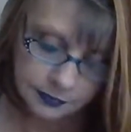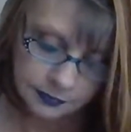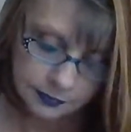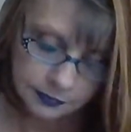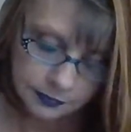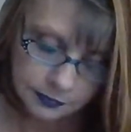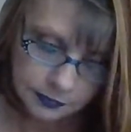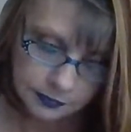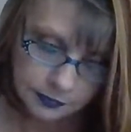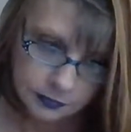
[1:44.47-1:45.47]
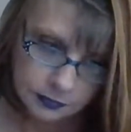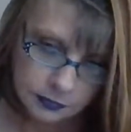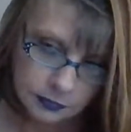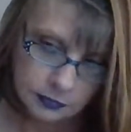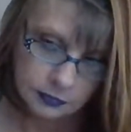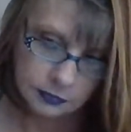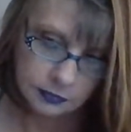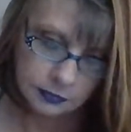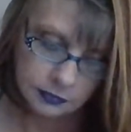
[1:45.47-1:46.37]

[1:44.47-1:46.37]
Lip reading: Nobody speaks.